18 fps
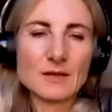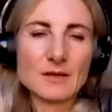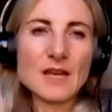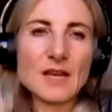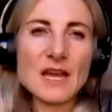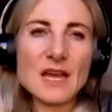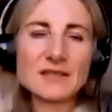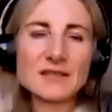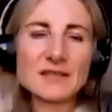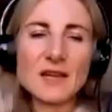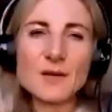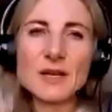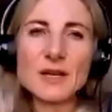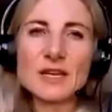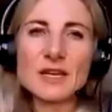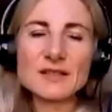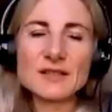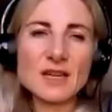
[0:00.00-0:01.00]
Yes, I
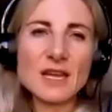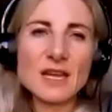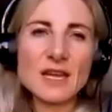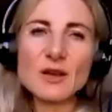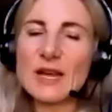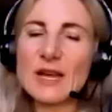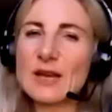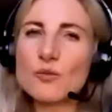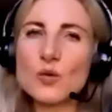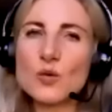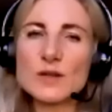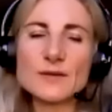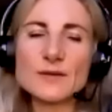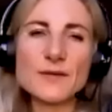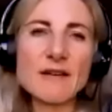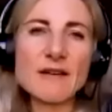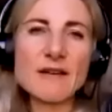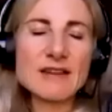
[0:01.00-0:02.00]
mean, he
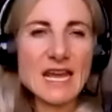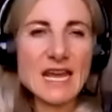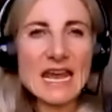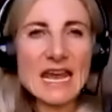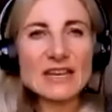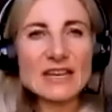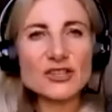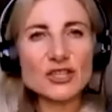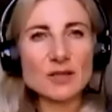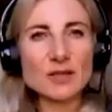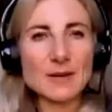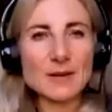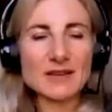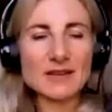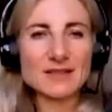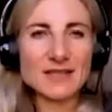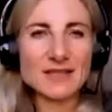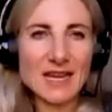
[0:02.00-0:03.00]
was very cagey
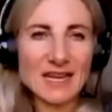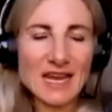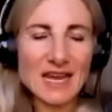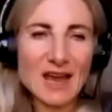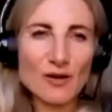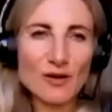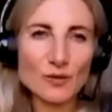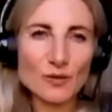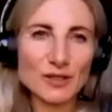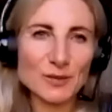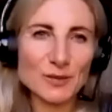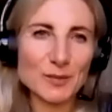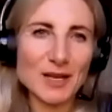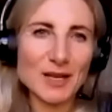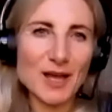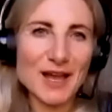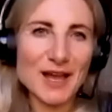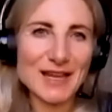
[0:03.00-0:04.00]
about saying how it would
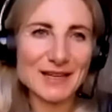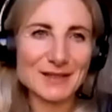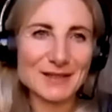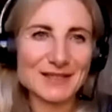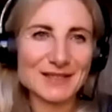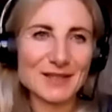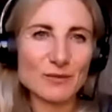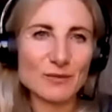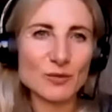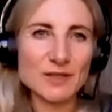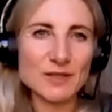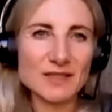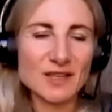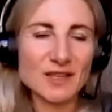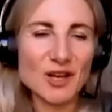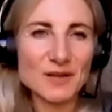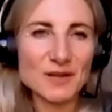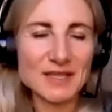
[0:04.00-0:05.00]
apply. And someone
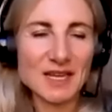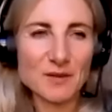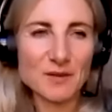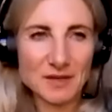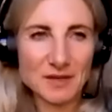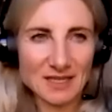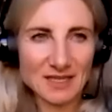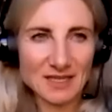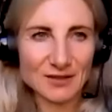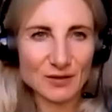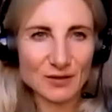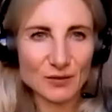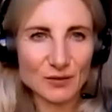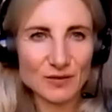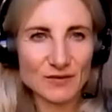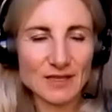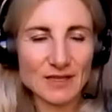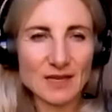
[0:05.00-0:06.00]
did ask him and he
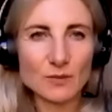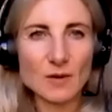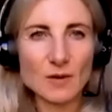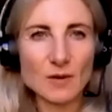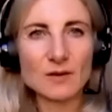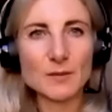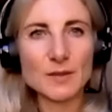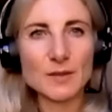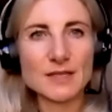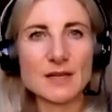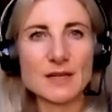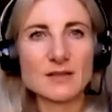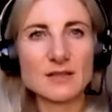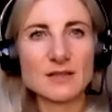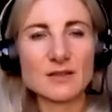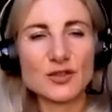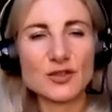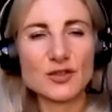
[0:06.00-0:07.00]
sort of said, well, it'll be down
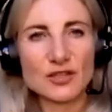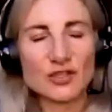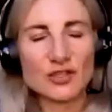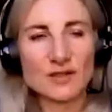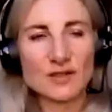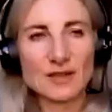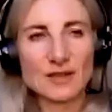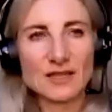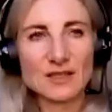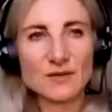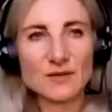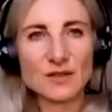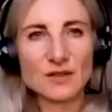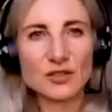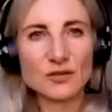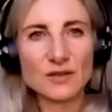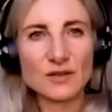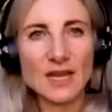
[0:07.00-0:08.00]
to the judge and the
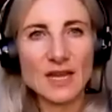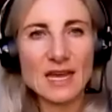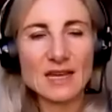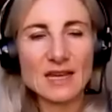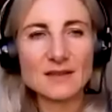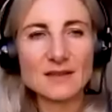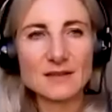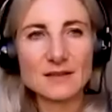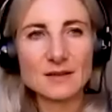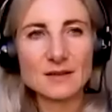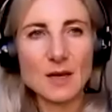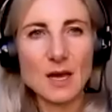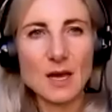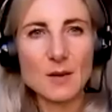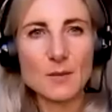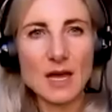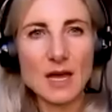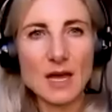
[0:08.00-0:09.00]
individual case.
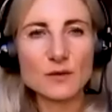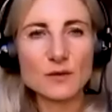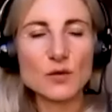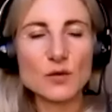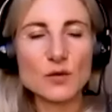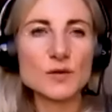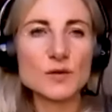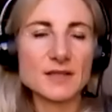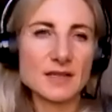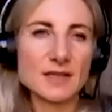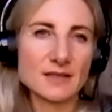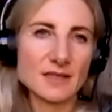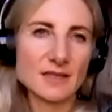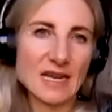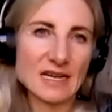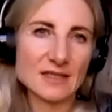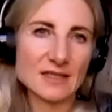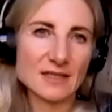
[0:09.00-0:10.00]
And of course, there's
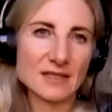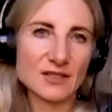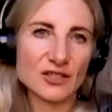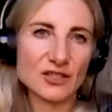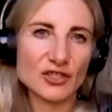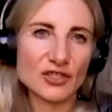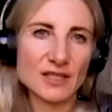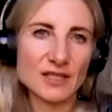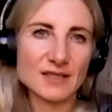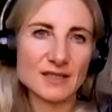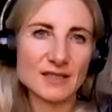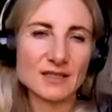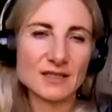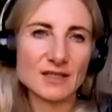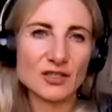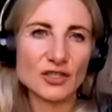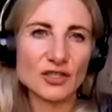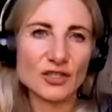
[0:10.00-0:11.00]
an access to
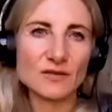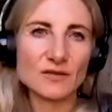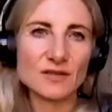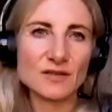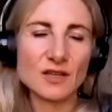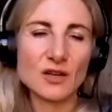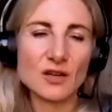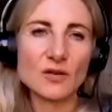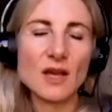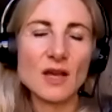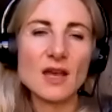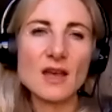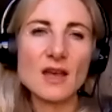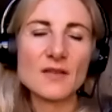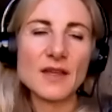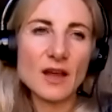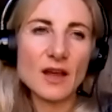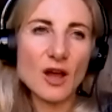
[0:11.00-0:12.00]
justice issue. So
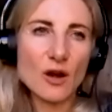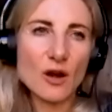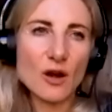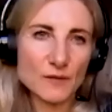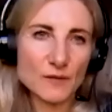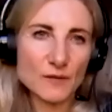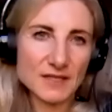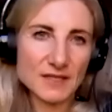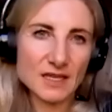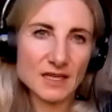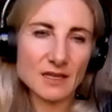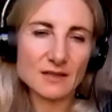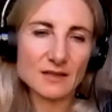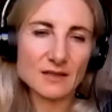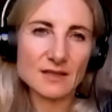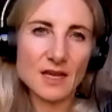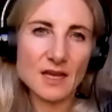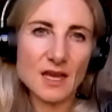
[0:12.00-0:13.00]
they are obviously
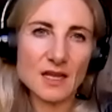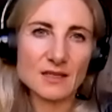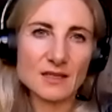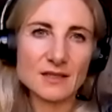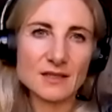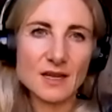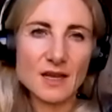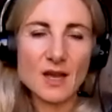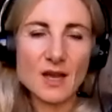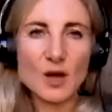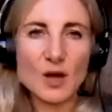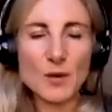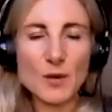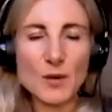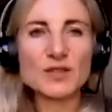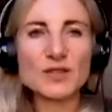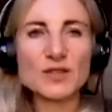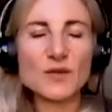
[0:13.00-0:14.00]
concerned.
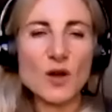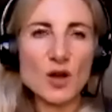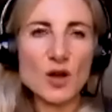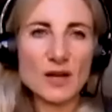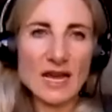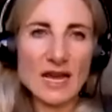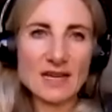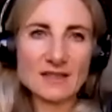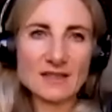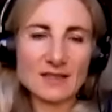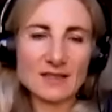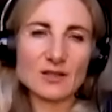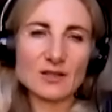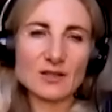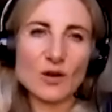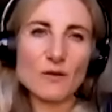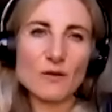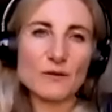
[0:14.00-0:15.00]
Most of our
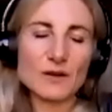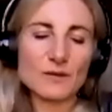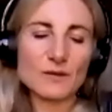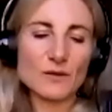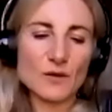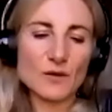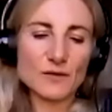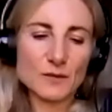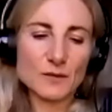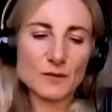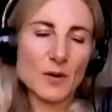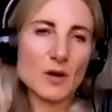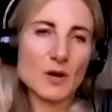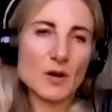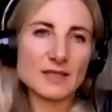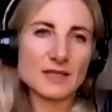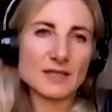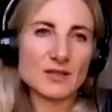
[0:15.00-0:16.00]
cases often involve
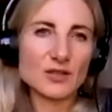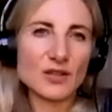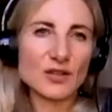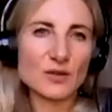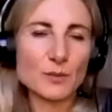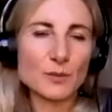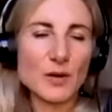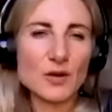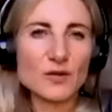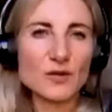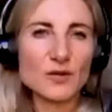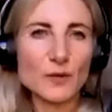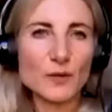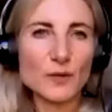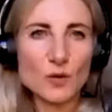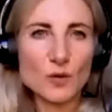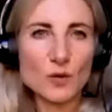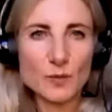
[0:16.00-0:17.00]
parties who can both
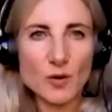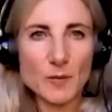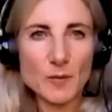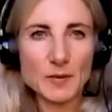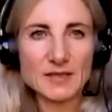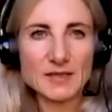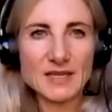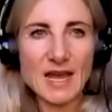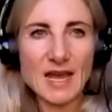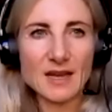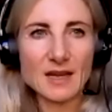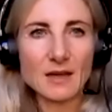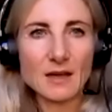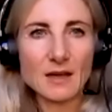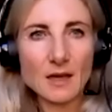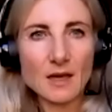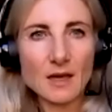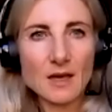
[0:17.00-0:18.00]
afford proper tech.
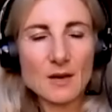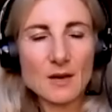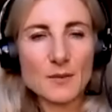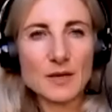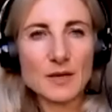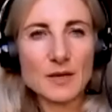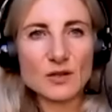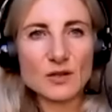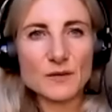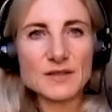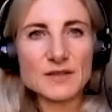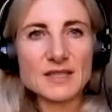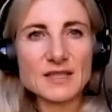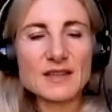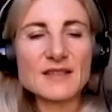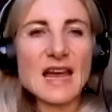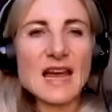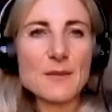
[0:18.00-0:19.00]
But
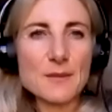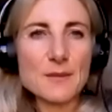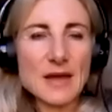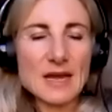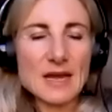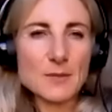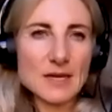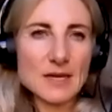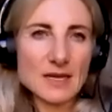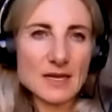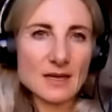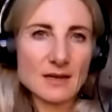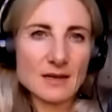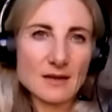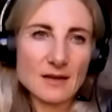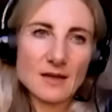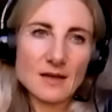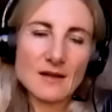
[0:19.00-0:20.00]
obviously that may
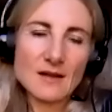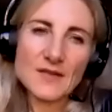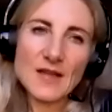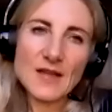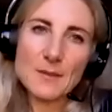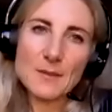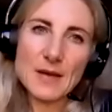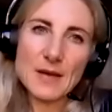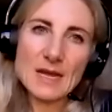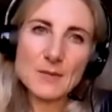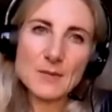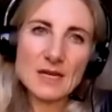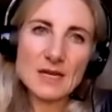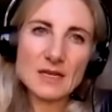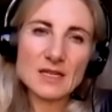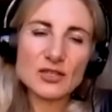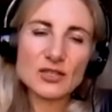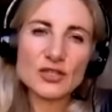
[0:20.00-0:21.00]
be
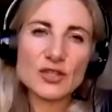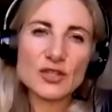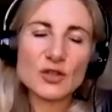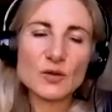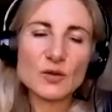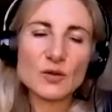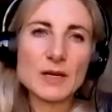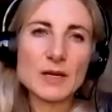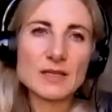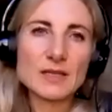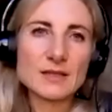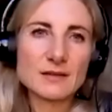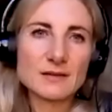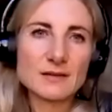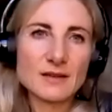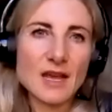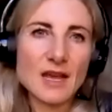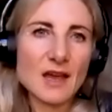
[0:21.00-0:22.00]
an issue.
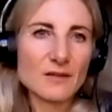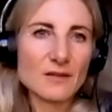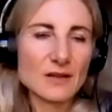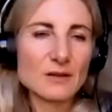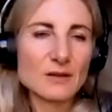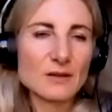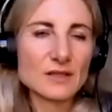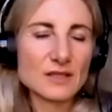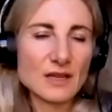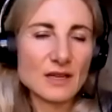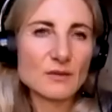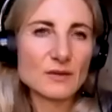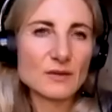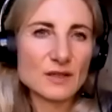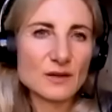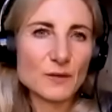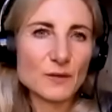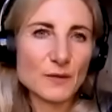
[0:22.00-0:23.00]
But yeah, it was
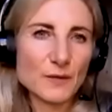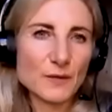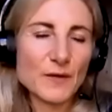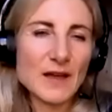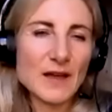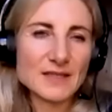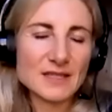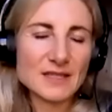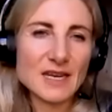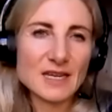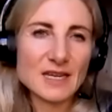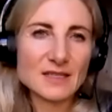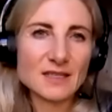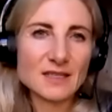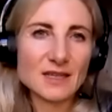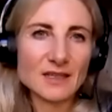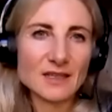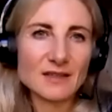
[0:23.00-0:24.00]
a
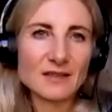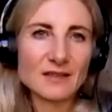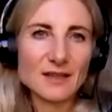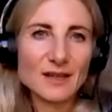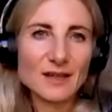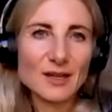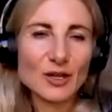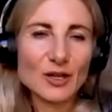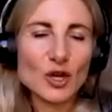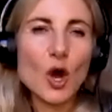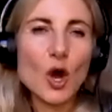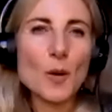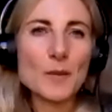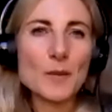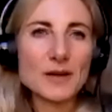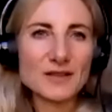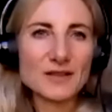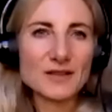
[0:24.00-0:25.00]
fascinating
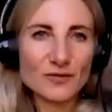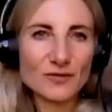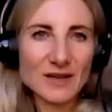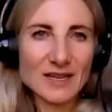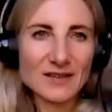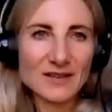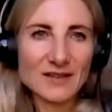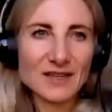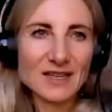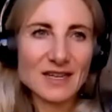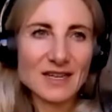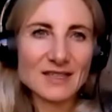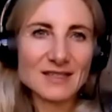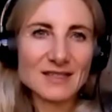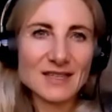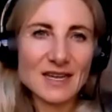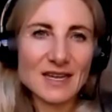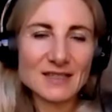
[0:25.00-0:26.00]
comment, really, that it
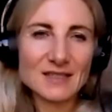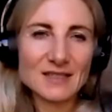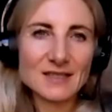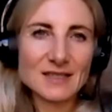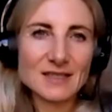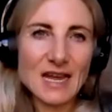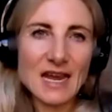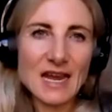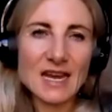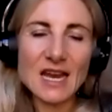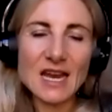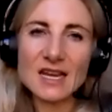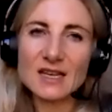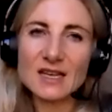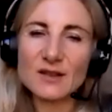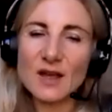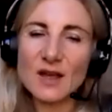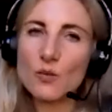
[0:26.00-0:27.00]
is here to stay.
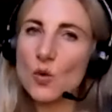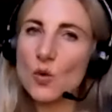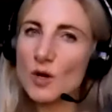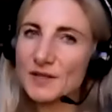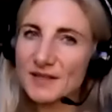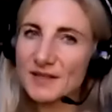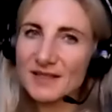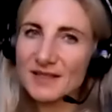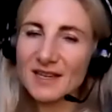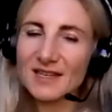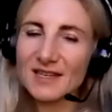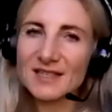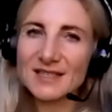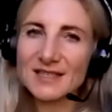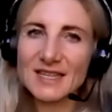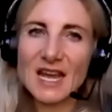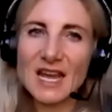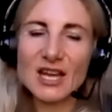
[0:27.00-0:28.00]
And there wasn't an
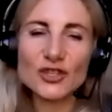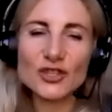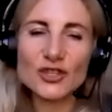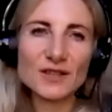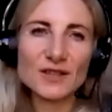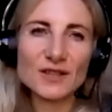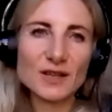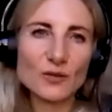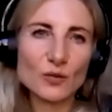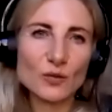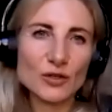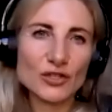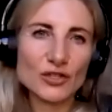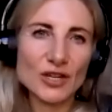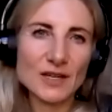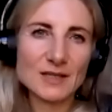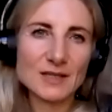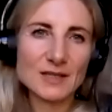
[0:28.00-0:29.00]
indication that it would
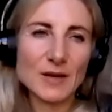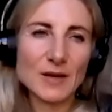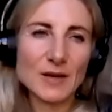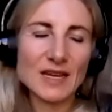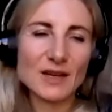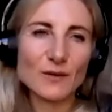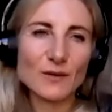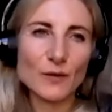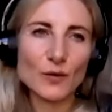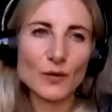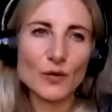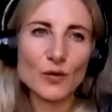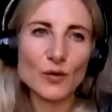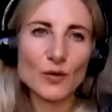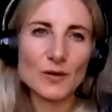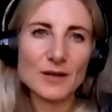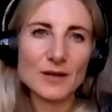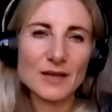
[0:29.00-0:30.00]
just be
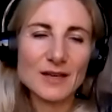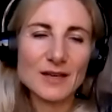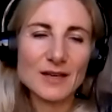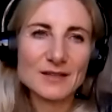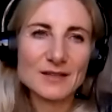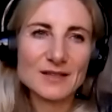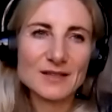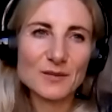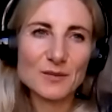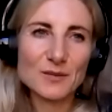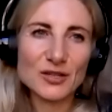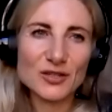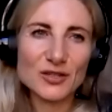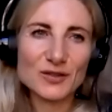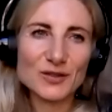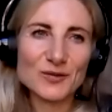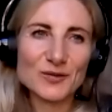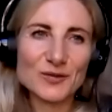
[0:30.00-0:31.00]
for
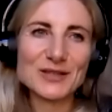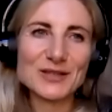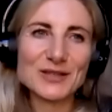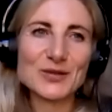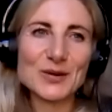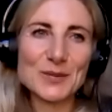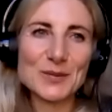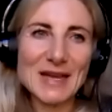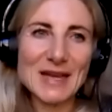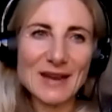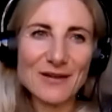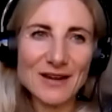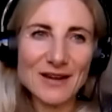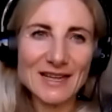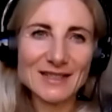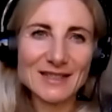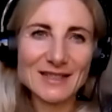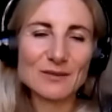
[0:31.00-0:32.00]
submissions or interim
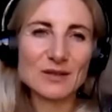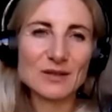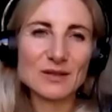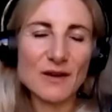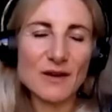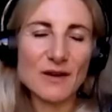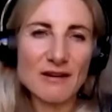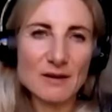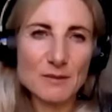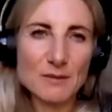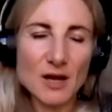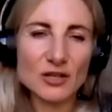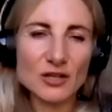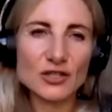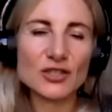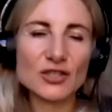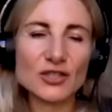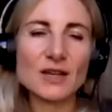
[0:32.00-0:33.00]
hearings. It was very
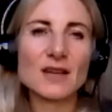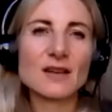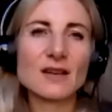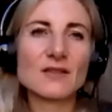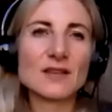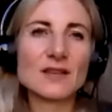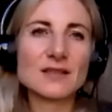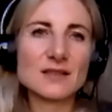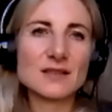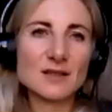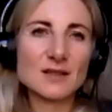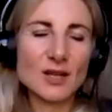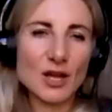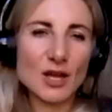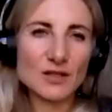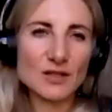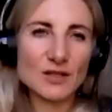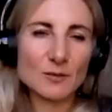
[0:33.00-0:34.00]
much, this is
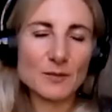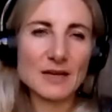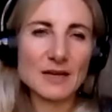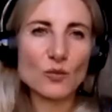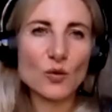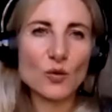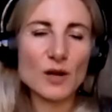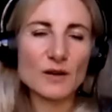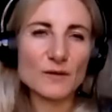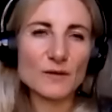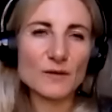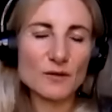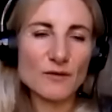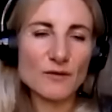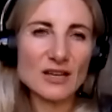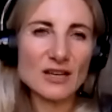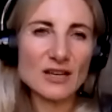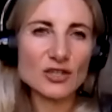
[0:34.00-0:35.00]
going to be one of
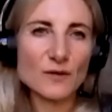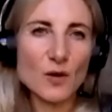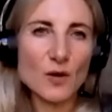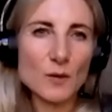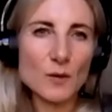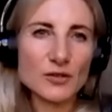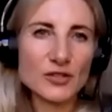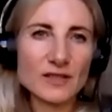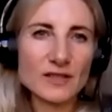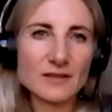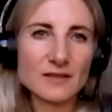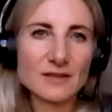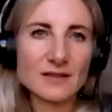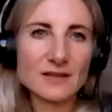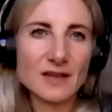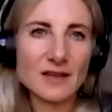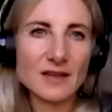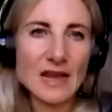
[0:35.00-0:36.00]
the range of
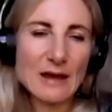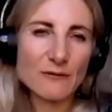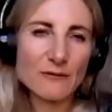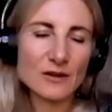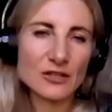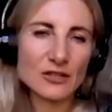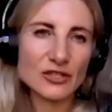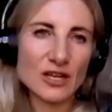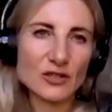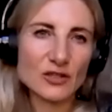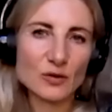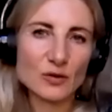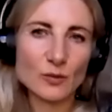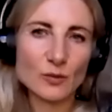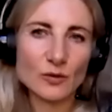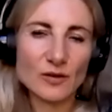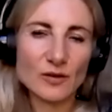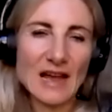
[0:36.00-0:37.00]
options that every
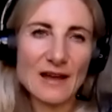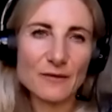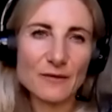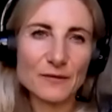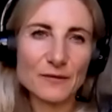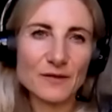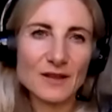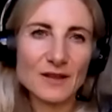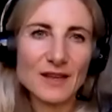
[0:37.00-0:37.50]
judge will have